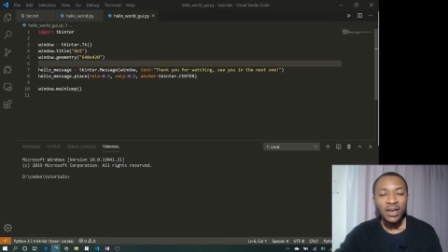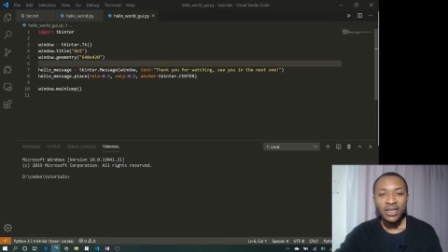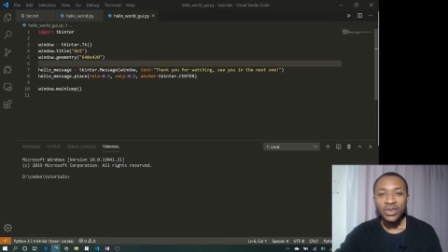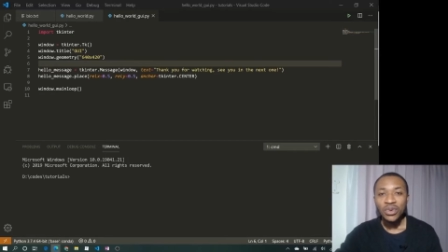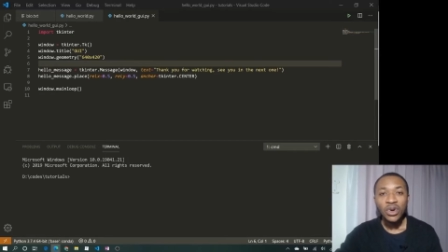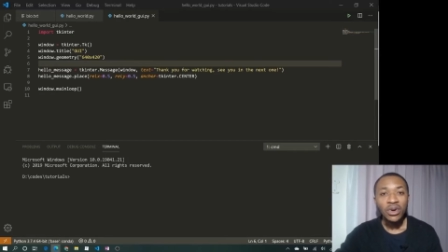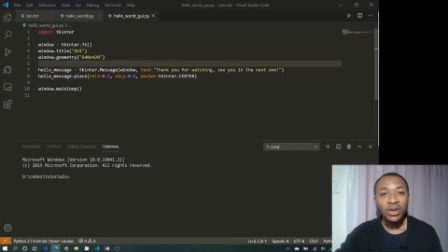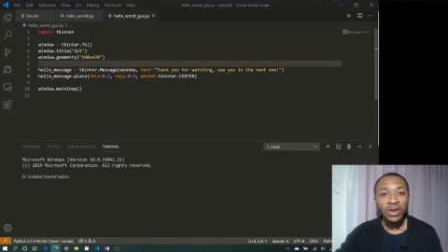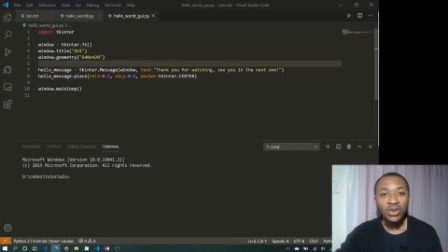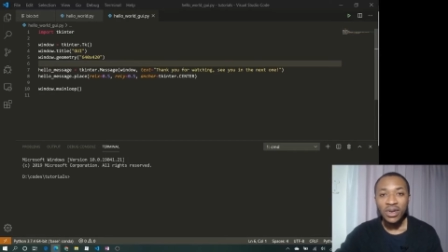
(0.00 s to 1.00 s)
This will go a
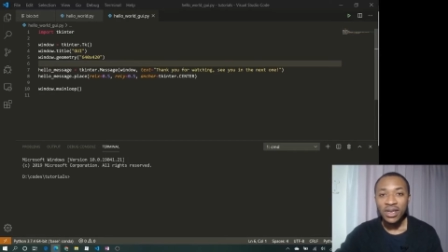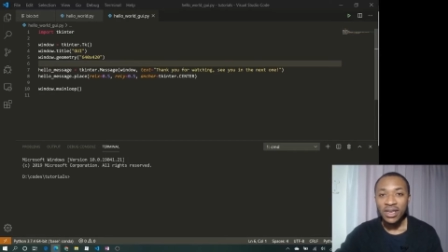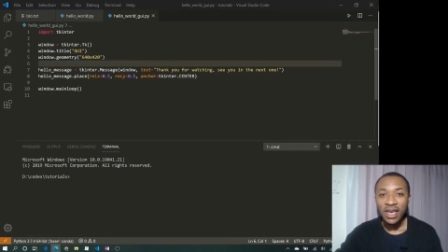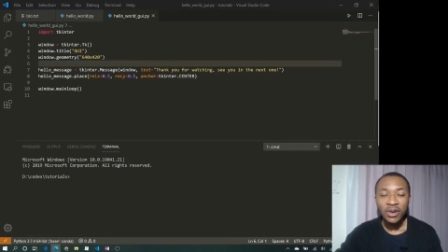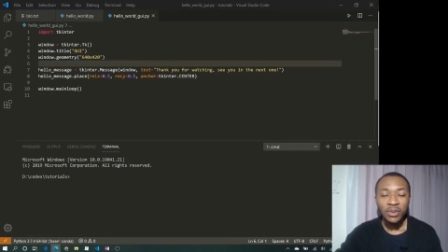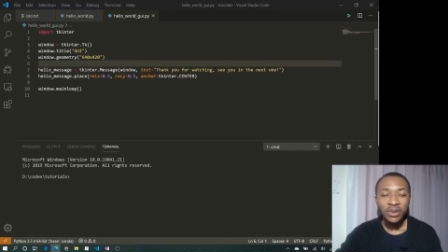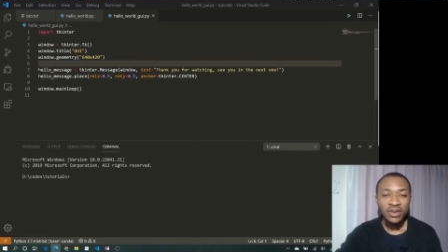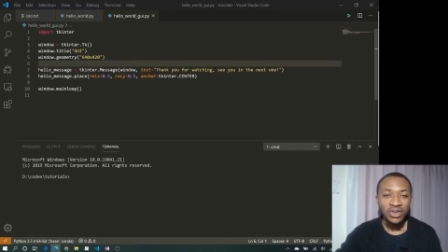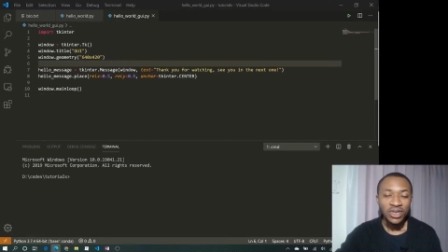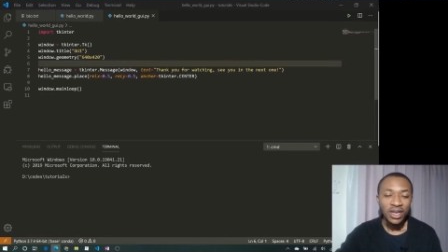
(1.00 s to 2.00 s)
long way in helping
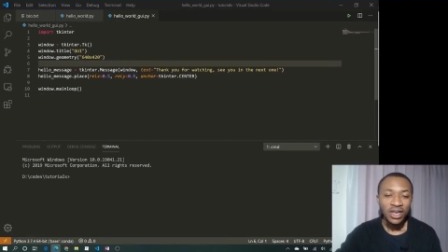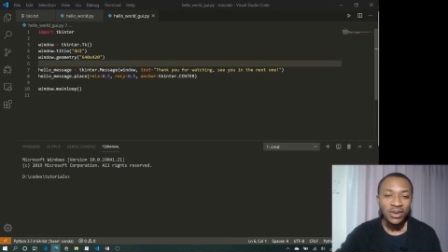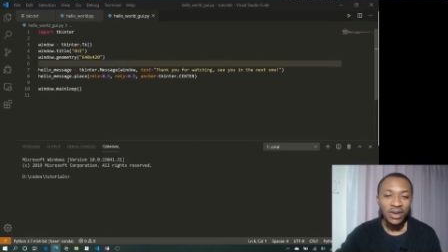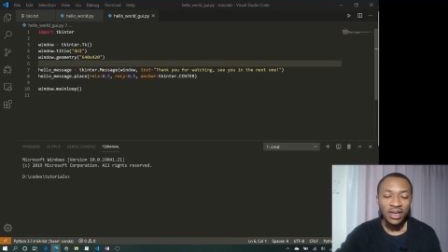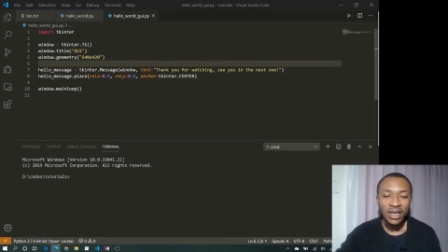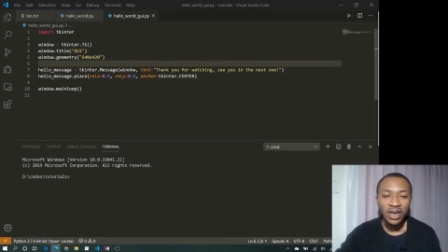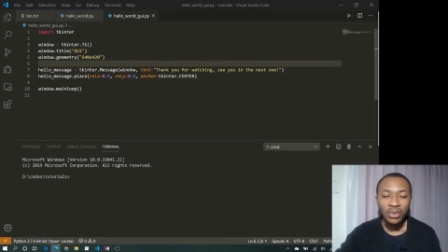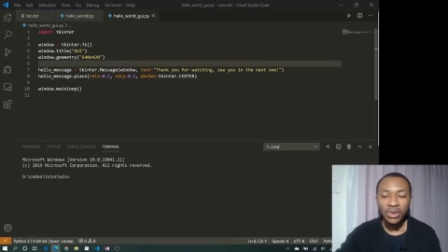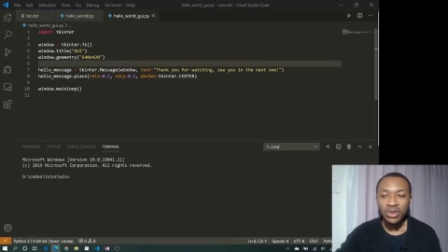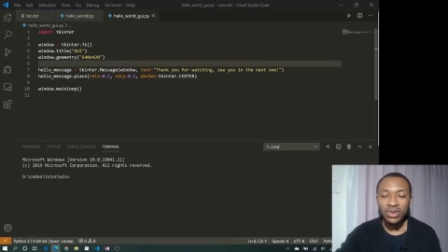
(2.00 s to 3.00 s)
this channel and
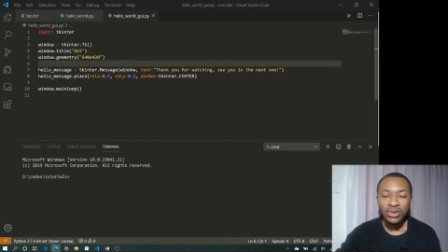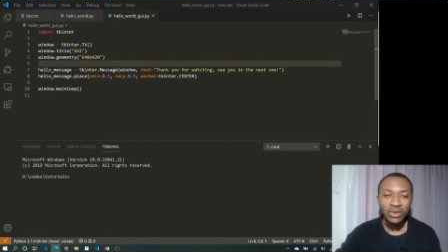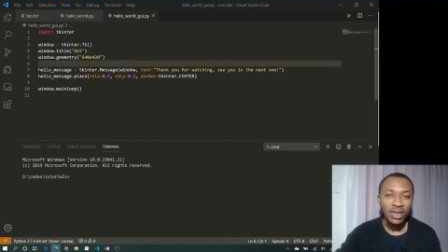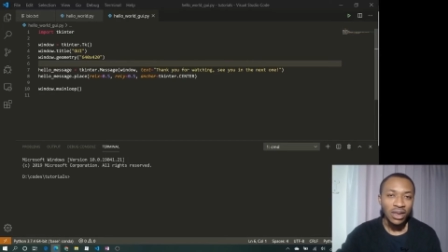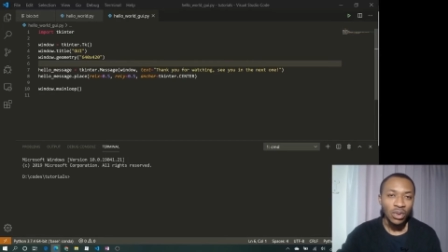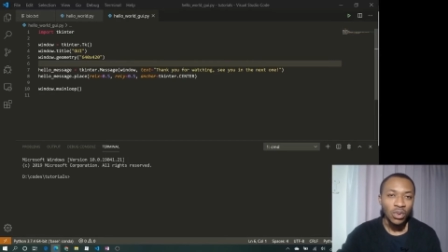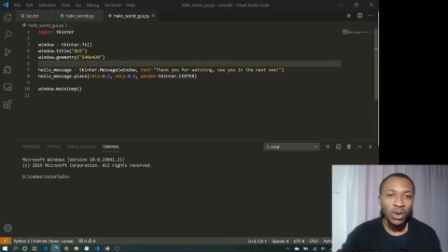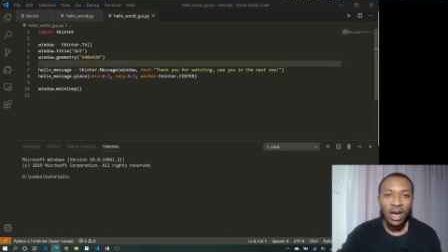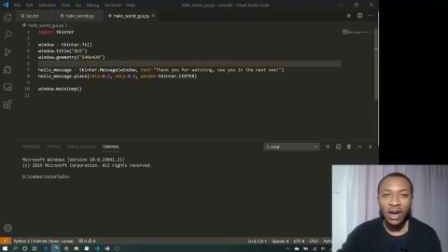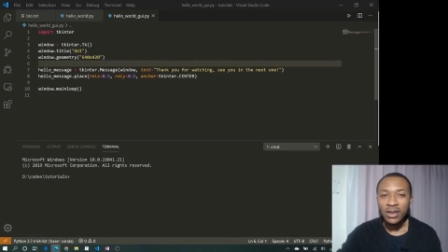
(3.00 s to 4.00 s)
helping to get the
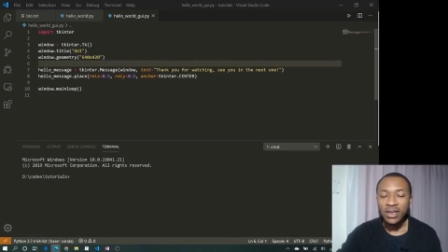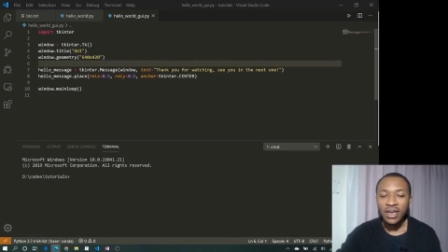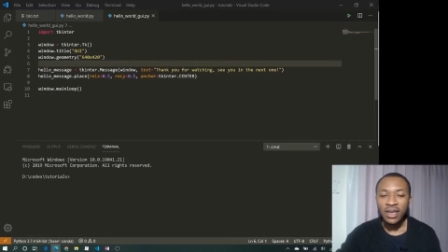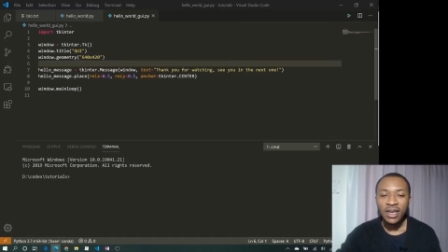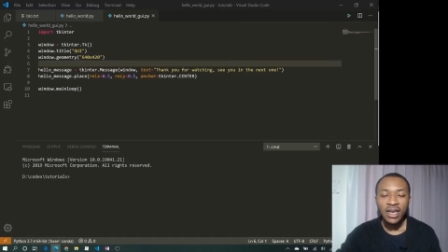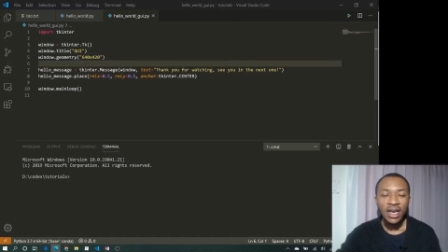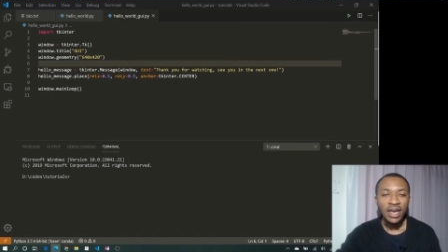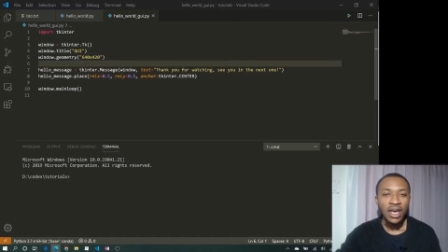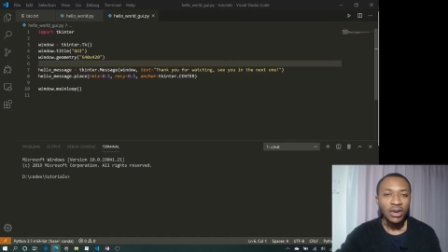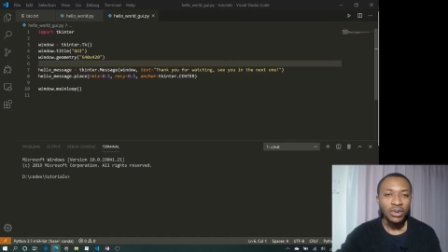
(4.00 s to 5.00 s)
word out there
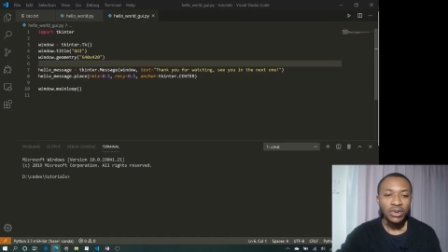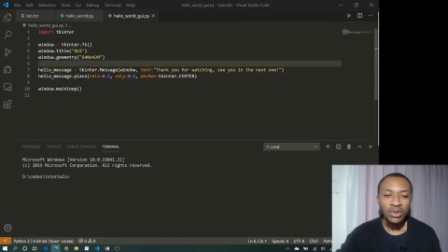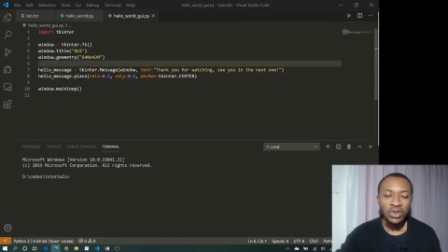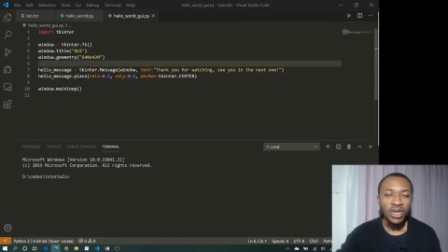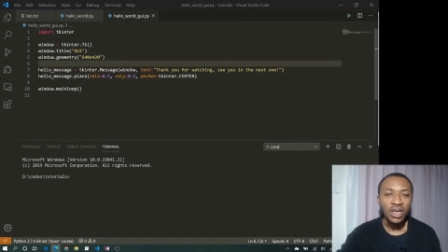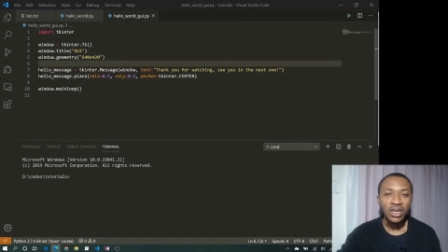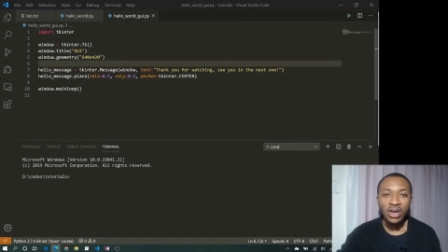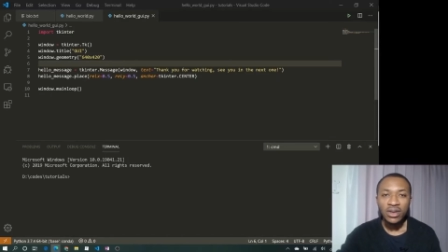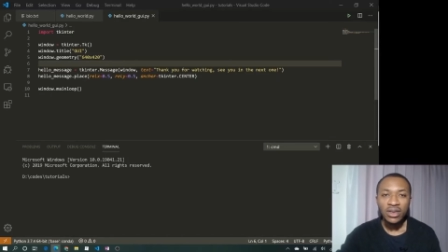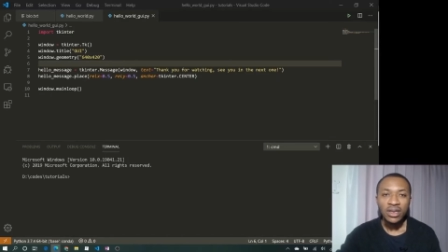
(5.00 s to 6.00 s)
and helping to share the
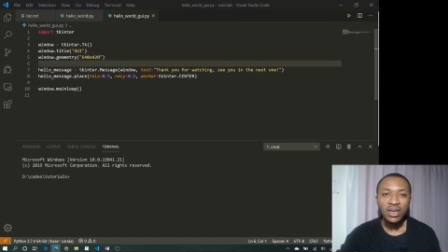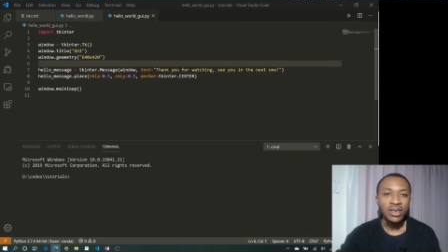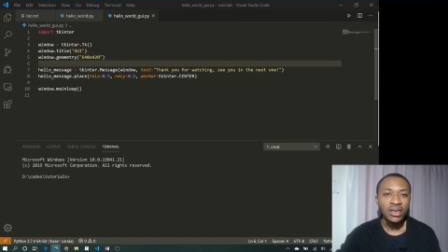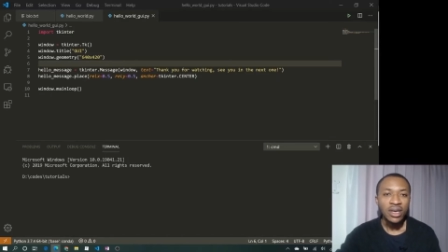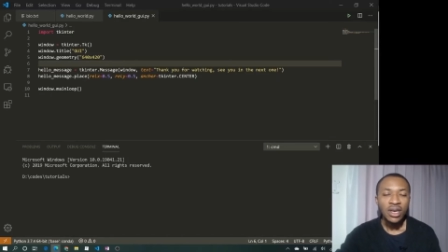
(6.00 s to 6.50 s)
content